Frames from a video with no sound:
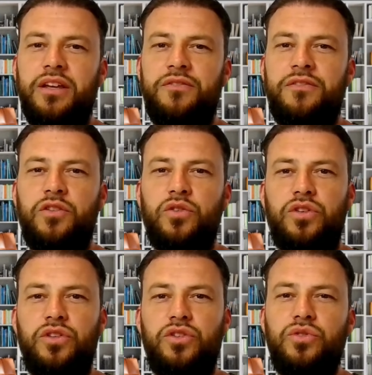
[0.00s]
If
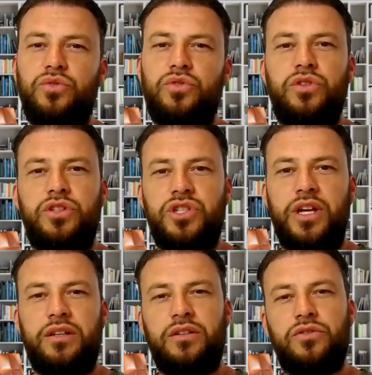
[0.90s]
you're new to the
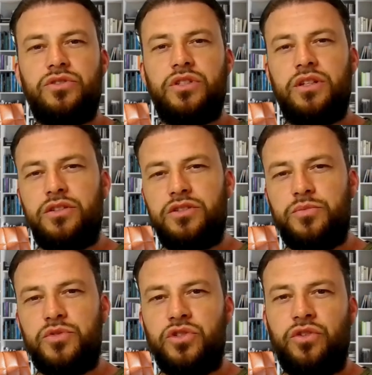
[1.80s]
channel, consider
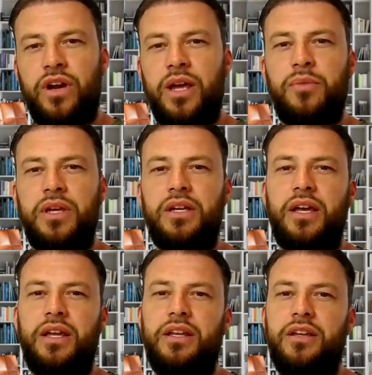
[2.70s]

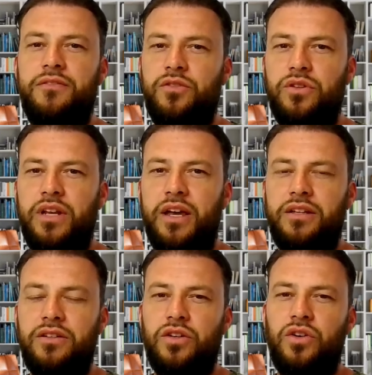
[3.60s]
subscribing, and if you
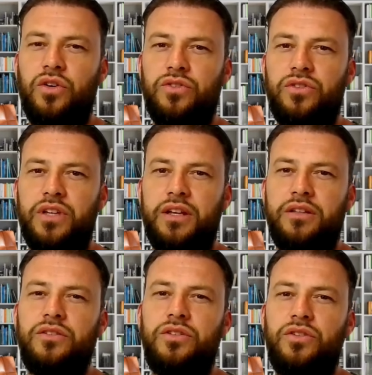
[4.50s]
like the
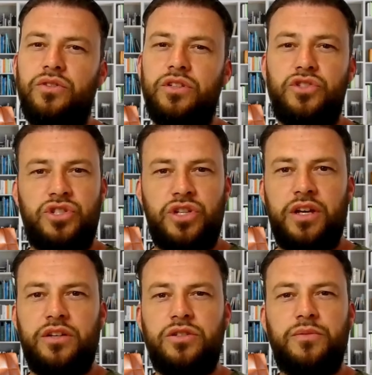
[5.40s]
content, you can
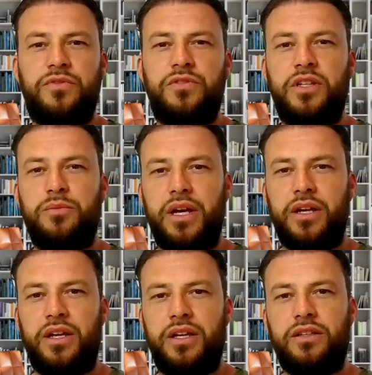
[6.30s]
share some
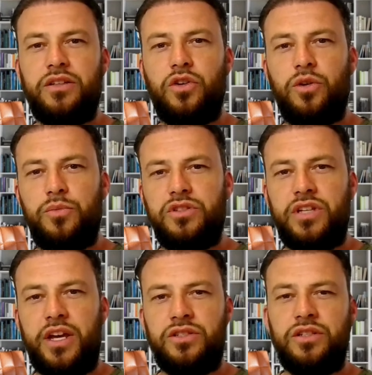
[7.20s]
feedback in the comment
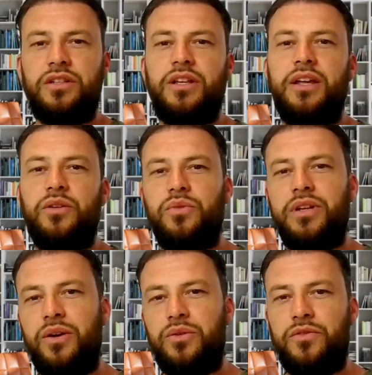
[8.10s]
section. And
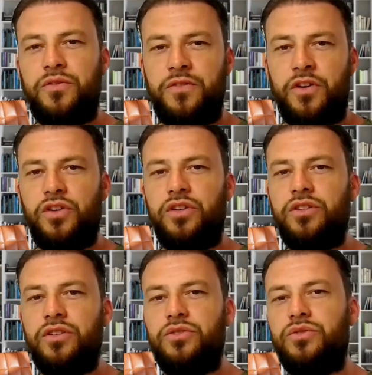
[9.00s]
without further
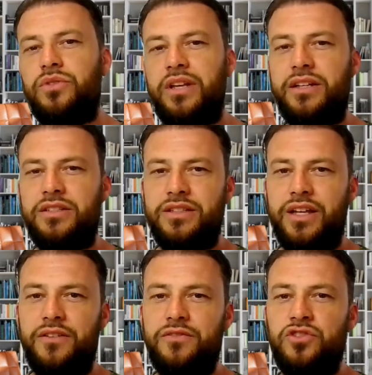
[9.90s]
ado, let's
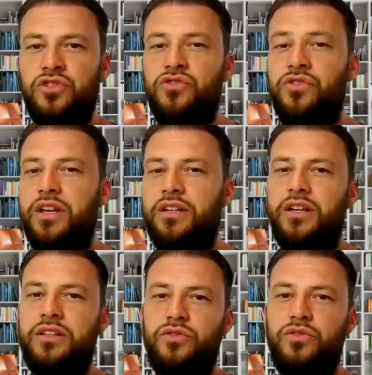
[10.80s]
dive straight
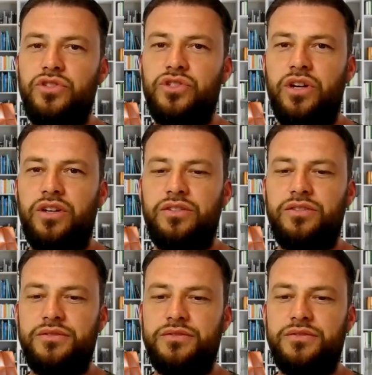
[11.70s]
into the chart.